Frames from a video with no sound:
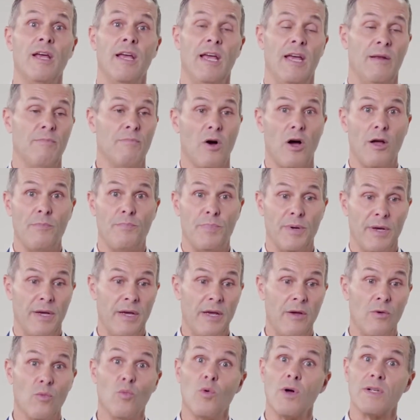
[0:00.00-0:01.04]
It might
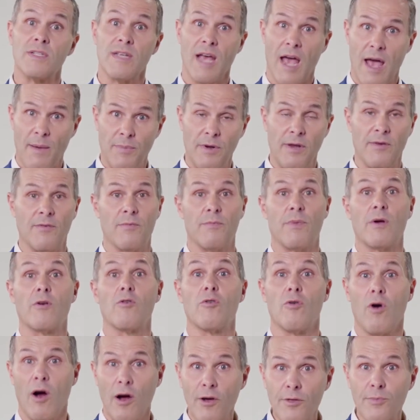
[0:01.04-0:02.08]
be what's happening from a
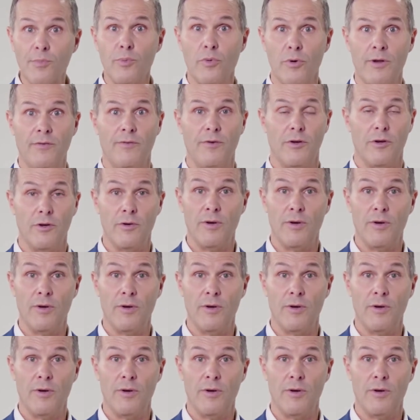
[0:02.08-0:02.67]
growth point of view